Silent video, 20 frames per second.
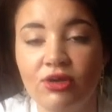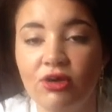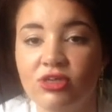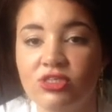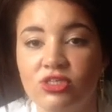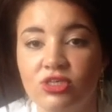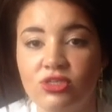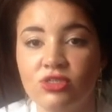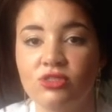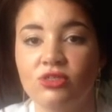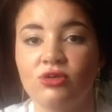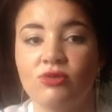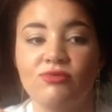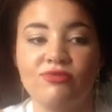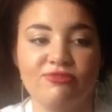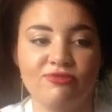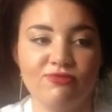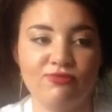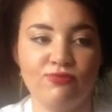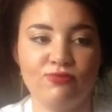I just
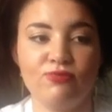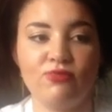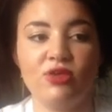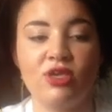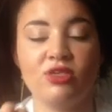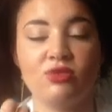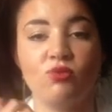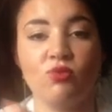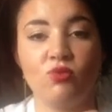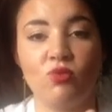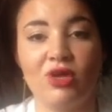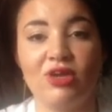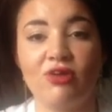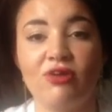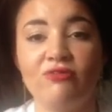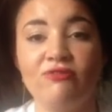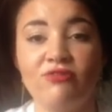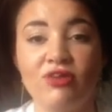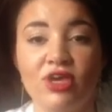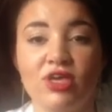when I
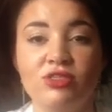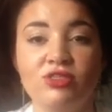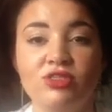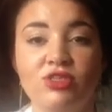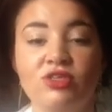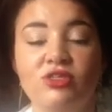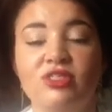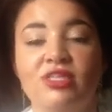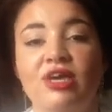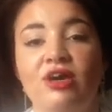first used it,